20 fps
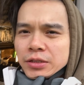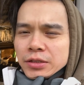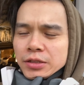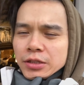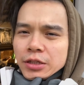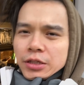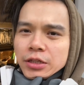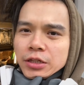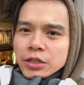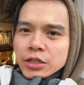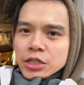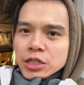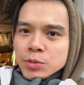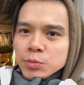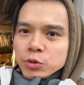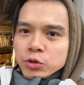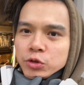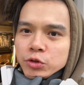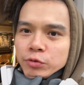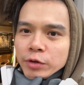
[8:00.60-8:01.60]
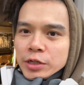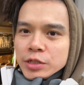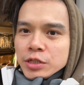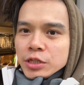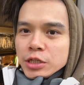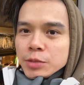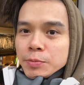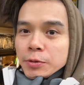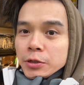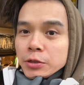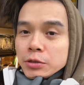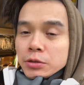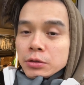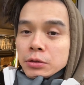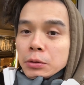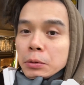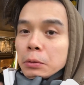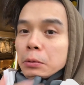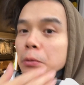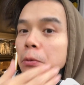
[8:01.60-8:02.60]
the small rusty spots.
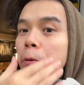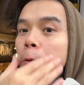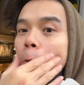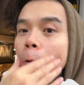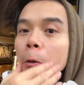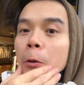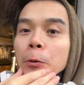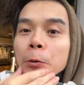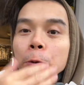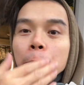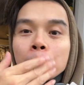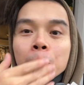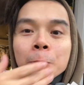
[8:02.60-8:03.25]
Oh gosh.